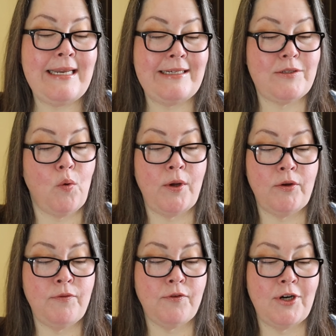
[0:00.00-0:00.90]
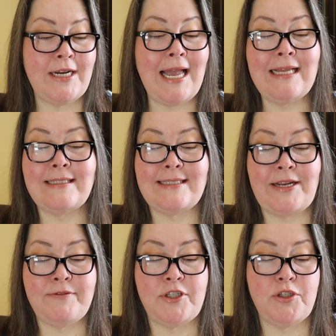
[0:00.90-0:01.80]
It is oil-free and
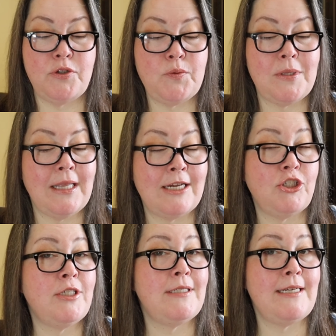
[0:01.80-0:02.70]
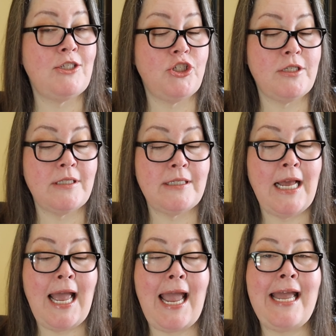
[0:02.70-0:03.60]
safe to use with lash extensions
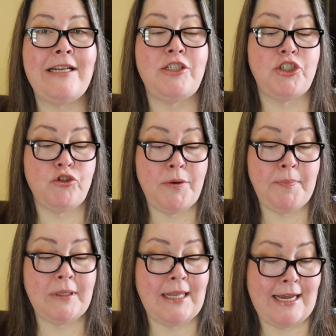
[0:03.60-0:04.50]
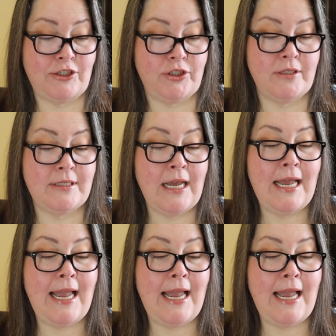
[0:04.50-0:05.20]
and strip lashes,